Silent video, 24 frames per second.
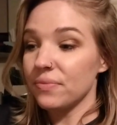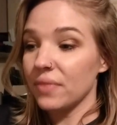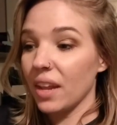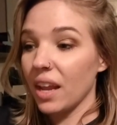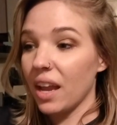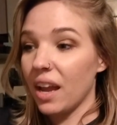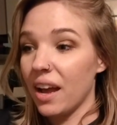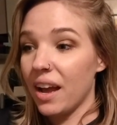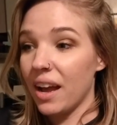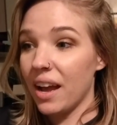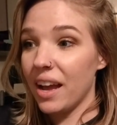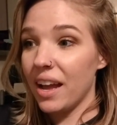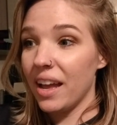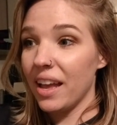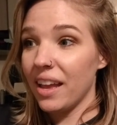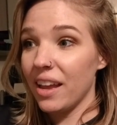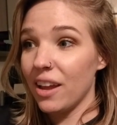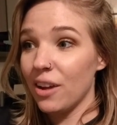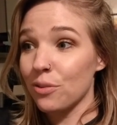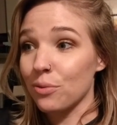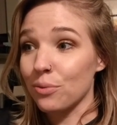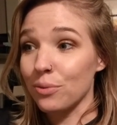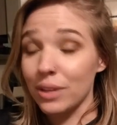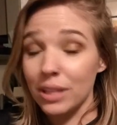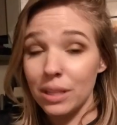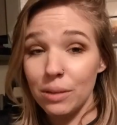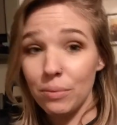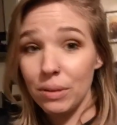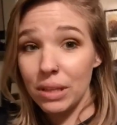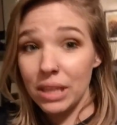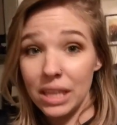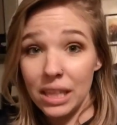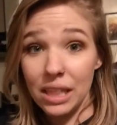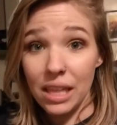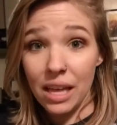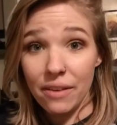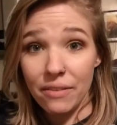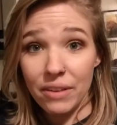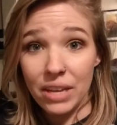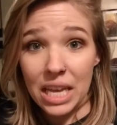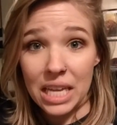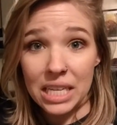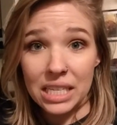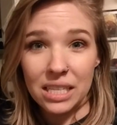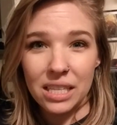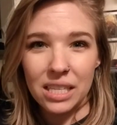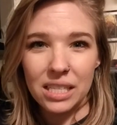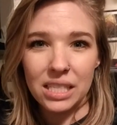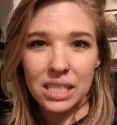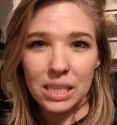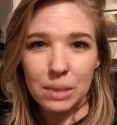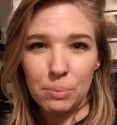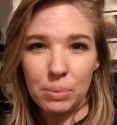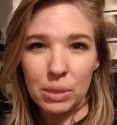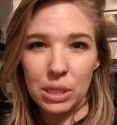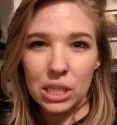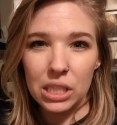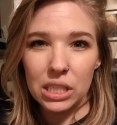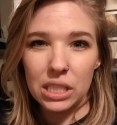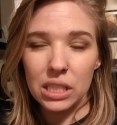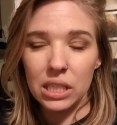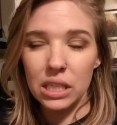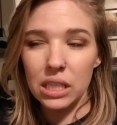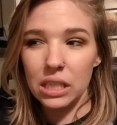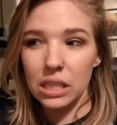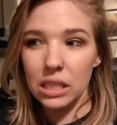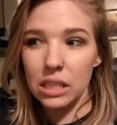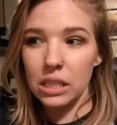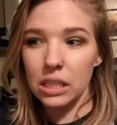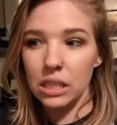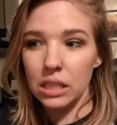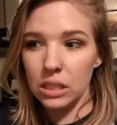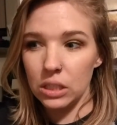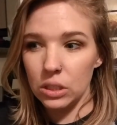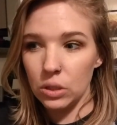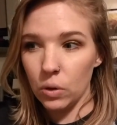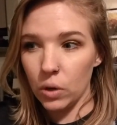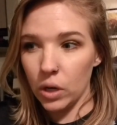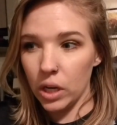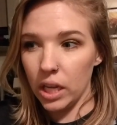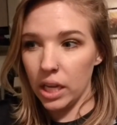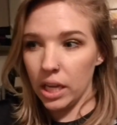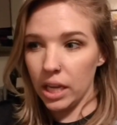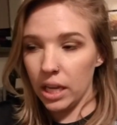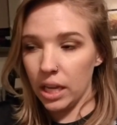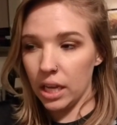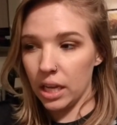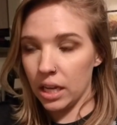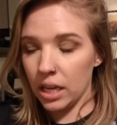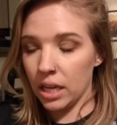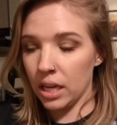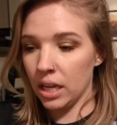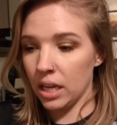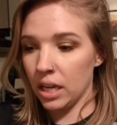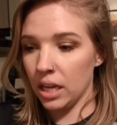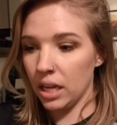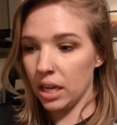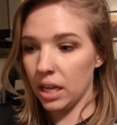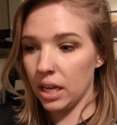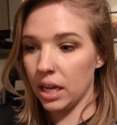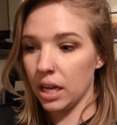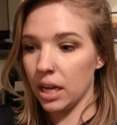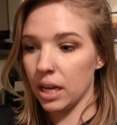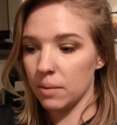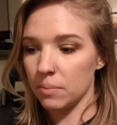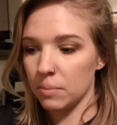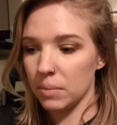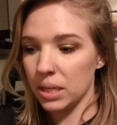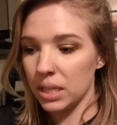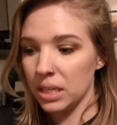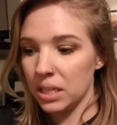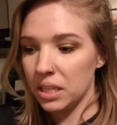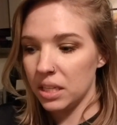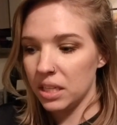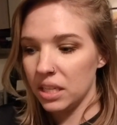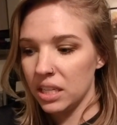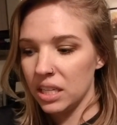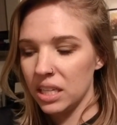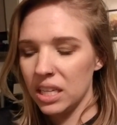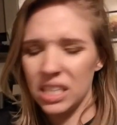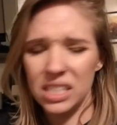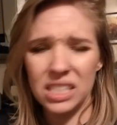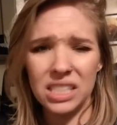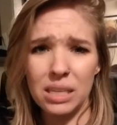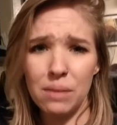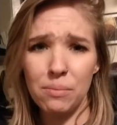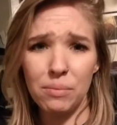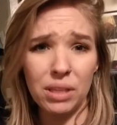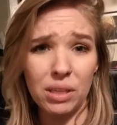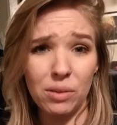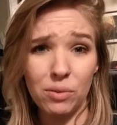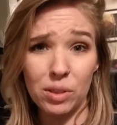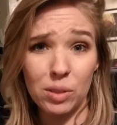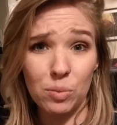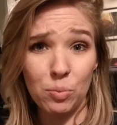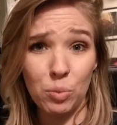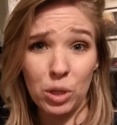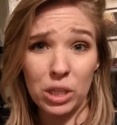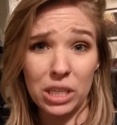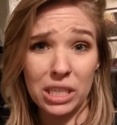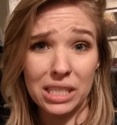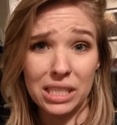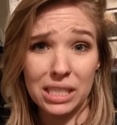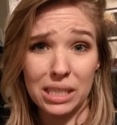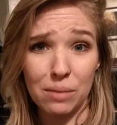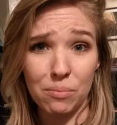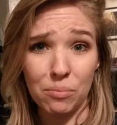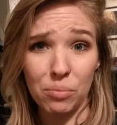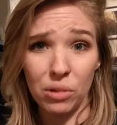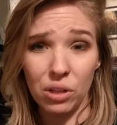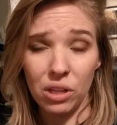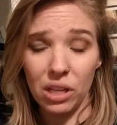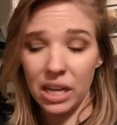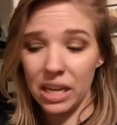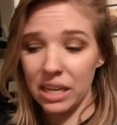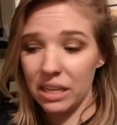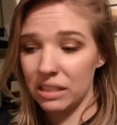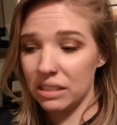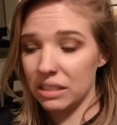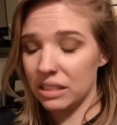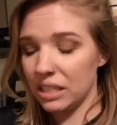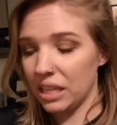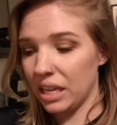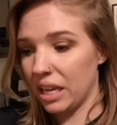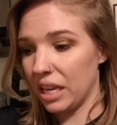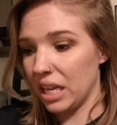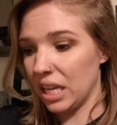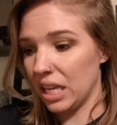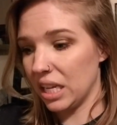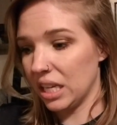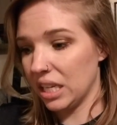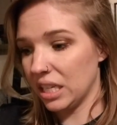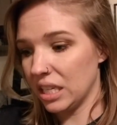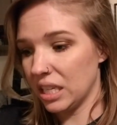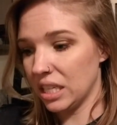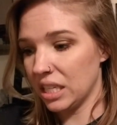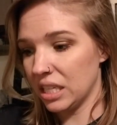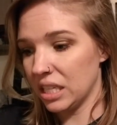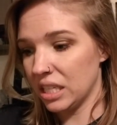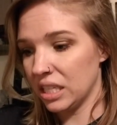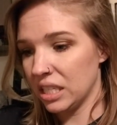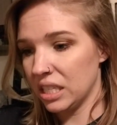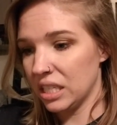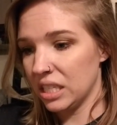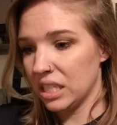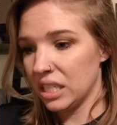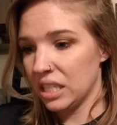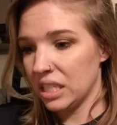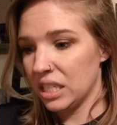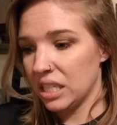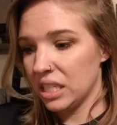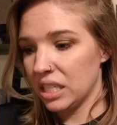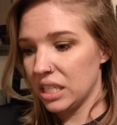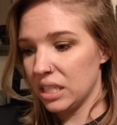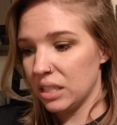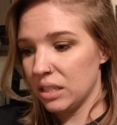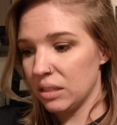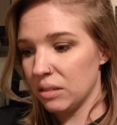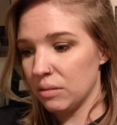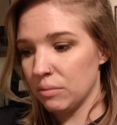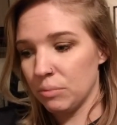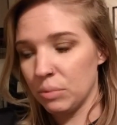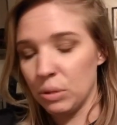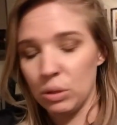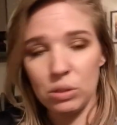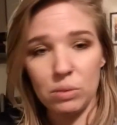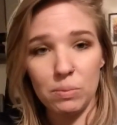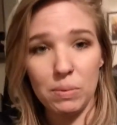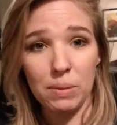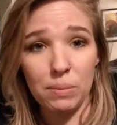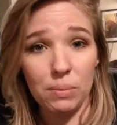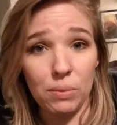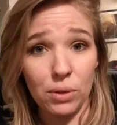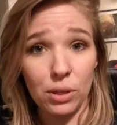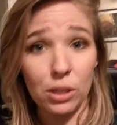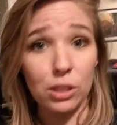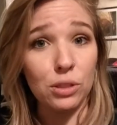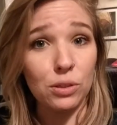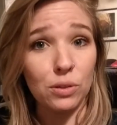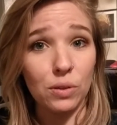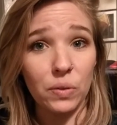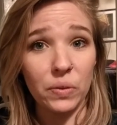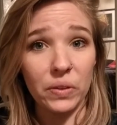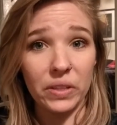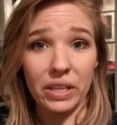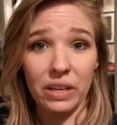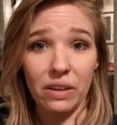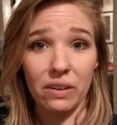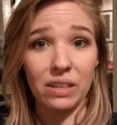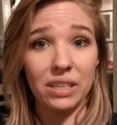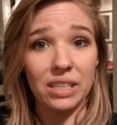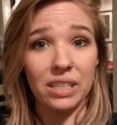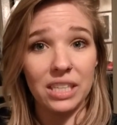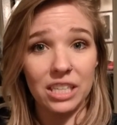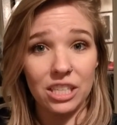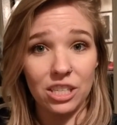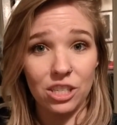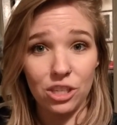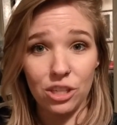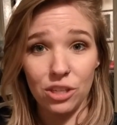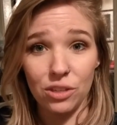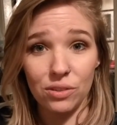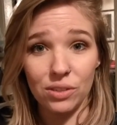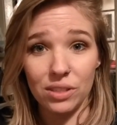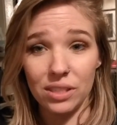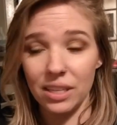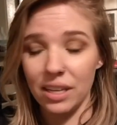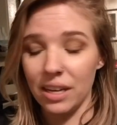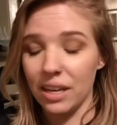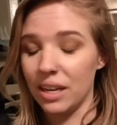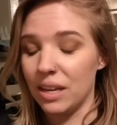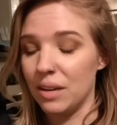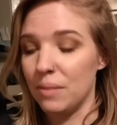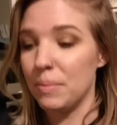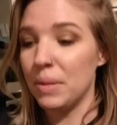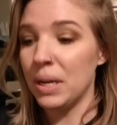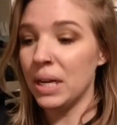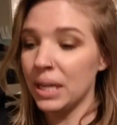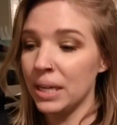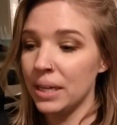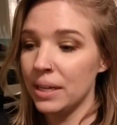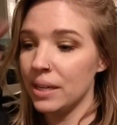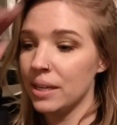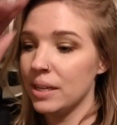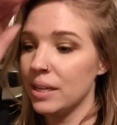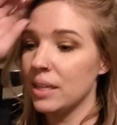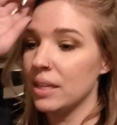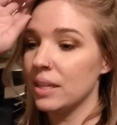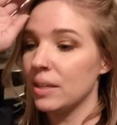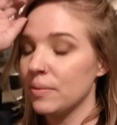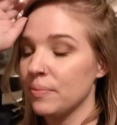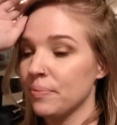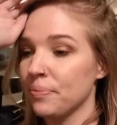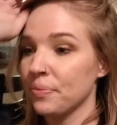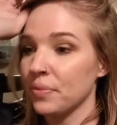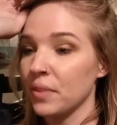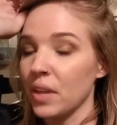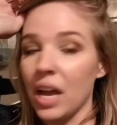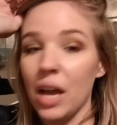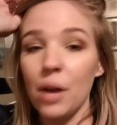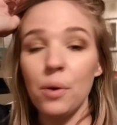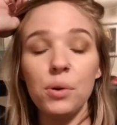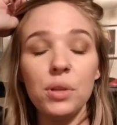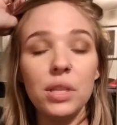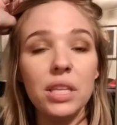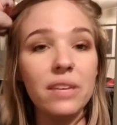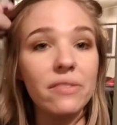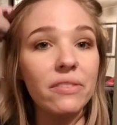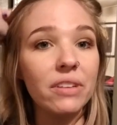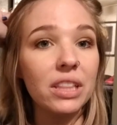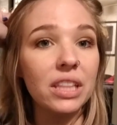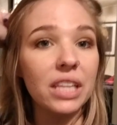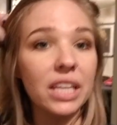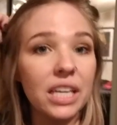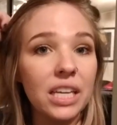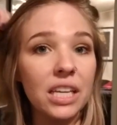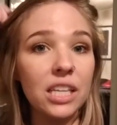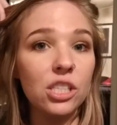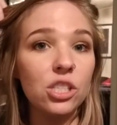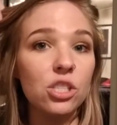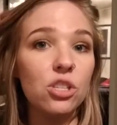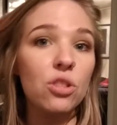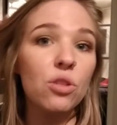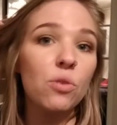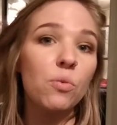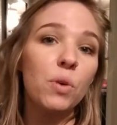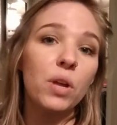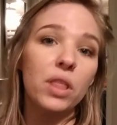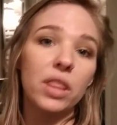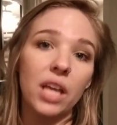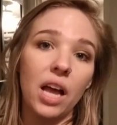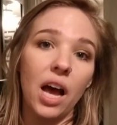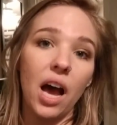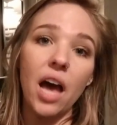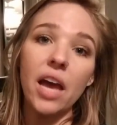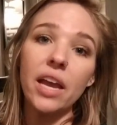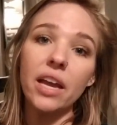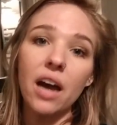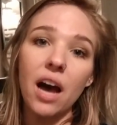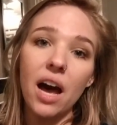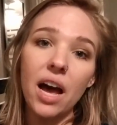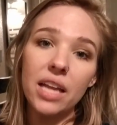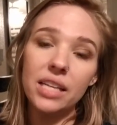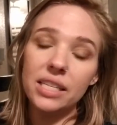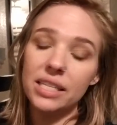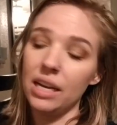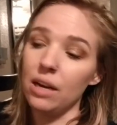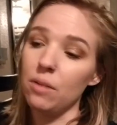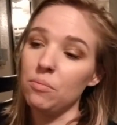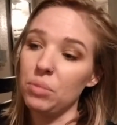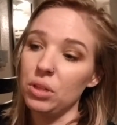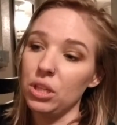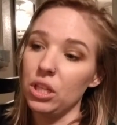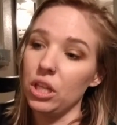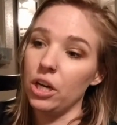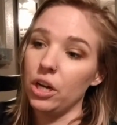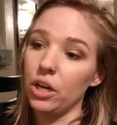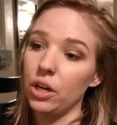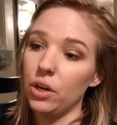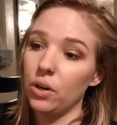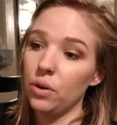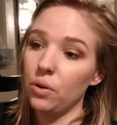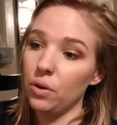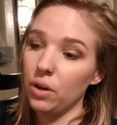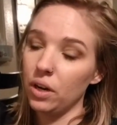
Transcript: I really, really love it. The zippers are a little annoying. Um, assembly was pretty simple. I'd say most people could do it without any issues. Um, I will leave a link to the one that I got down below.